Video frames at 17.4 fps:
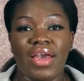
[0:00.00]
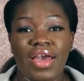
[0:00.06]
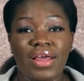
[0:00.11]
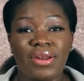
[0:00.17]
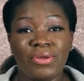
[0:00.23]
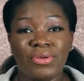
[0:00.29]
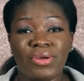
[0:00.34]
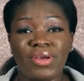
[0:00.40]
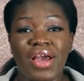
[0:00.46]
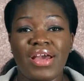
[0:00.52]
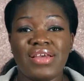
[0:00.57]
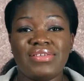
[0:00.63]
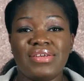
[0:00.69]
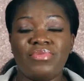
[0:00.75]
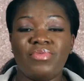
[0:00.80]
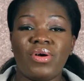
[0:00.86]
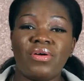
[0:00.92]
Hello you
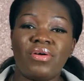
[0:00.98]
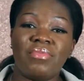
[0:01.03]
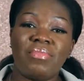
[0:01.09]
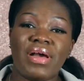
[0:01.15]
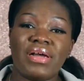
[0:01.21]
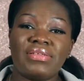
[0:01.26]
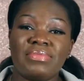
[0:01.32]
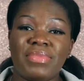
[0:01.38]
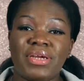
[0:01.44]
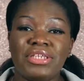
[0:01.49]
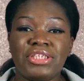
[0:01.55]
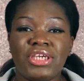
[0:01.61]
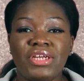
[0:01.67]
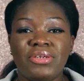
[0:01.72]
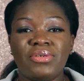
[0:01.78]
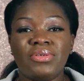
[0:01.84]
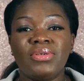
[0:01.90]
guys, and welcome back to my
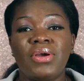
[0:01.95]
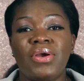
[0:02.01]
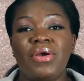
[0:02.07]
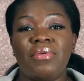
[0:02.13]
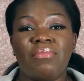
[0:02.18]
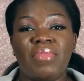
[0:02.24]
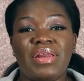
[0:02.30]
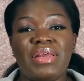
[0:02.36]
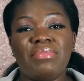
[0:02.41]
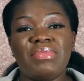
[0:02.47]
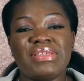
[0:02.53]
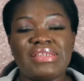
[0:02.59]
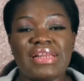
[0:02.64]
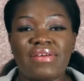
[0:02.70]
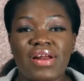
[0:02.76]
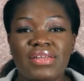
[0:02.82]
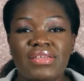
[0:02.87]
channel. My name
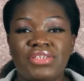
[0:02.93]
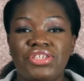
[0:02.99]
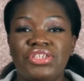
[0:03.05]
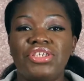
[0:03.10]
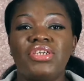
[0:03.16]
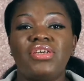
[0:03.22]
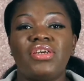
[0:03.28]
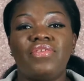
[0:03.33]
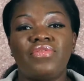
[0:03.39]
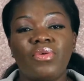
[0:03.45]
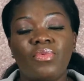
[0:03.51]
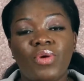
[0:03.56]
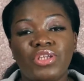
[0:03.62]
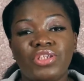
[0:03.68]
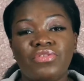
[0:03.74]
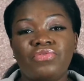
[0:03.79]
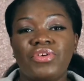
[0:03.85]
is Laraddiji. If you're
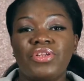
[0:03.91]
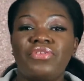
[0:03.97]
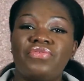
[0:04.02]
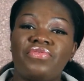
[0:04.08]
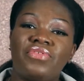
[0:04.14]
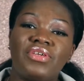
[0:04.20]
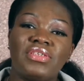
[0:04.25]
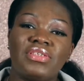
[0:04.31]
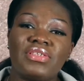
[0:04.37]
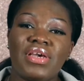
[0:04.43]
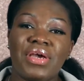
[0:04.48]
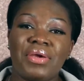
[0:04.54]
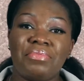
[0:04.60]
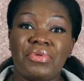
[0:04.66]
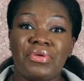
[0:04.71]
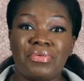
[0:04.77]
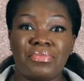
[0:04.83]
watching for the first
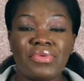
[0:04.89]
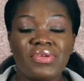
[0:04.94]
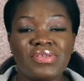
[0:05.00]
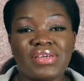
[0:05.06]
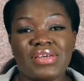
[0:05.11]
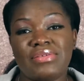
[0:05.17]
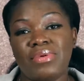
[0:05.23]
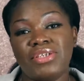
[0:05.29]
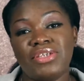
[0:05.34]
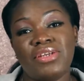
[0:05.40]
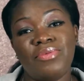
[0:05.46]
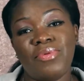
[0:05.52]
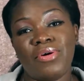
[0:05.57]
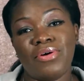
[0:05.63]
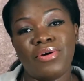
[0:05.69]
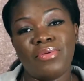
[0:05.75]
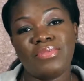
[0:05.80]
time, you're most especially
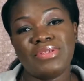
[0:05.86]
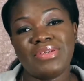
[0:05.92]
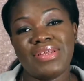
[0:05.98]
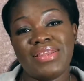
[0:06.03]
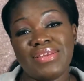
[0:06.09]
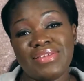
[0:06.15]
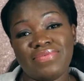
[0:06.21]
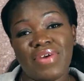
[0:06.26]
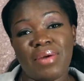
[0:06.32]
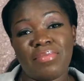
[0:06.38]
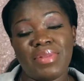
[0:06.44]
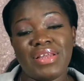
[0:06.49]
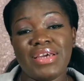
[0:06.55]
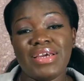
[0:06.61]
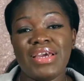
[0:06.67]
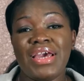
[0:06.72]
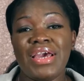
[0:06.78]
welcome to this
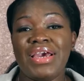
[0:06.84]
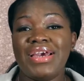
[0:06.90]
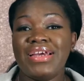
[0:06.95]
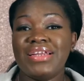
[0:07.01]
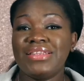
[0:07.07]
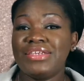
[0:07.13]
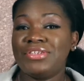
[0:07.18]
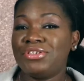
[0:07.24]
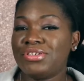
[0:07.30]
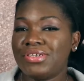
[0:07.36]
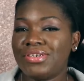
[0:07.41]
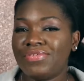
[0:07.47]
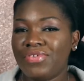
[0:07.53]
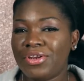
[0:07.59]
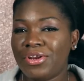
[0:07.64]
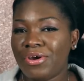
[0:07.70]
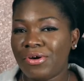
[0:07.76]
family. Did you see the
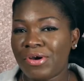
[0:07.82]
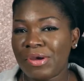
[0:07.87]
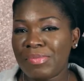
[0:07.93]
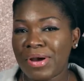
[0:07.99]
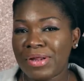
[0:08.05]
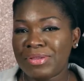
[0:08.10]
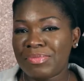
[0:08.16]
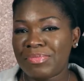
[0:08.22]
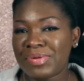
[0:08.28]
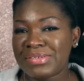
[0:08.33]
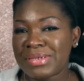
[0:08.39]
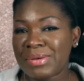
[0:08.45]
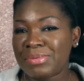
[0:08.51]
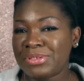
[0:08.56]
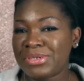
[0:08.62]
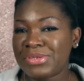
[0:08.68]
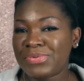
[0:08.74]
video about the
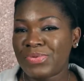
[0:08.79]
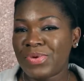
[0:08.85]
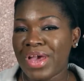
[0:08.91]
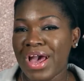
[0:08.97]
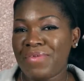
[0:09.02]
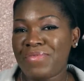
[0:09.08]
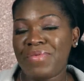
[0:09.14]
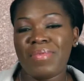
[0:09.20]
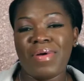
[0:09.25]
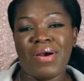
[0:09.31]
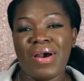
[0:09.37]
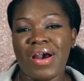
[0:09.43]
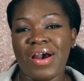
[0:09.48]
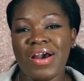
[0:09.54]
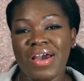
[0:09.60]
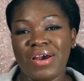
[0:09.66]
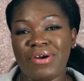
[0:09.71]
perceptions we have
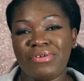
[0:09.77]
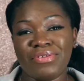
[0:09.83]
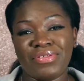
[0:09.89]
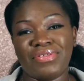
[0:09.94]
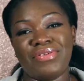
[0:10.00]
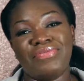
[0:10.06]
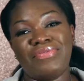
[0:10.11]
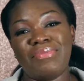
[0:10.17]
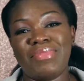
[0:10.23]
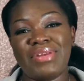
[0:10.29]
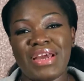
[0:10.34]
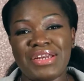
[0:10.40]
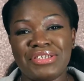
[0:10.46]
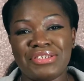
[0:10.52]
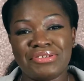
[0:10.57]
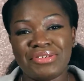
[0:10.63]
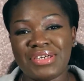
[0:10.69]
about our health from a
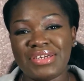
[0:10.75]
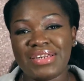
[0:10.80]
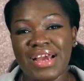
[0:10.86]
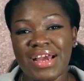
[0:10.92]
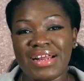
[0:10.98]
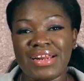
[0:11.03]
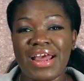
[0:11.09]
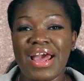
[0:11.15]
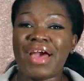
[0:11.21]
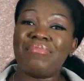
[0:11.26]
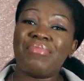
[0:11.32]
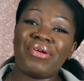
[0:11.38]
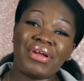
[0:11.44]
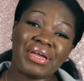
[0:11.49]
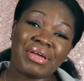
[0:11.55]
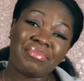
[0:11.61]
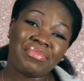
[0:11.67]
Nigerian and
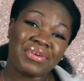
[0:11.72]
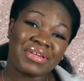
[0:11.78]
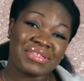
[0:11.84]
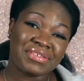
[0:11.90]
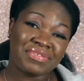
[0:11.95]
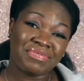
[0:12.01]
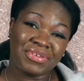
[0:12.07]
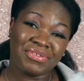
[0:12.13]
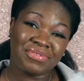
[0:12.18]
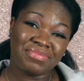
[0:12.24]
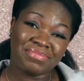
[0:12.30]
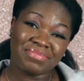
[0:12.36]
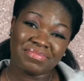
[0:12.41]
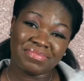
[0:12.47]
American point of view?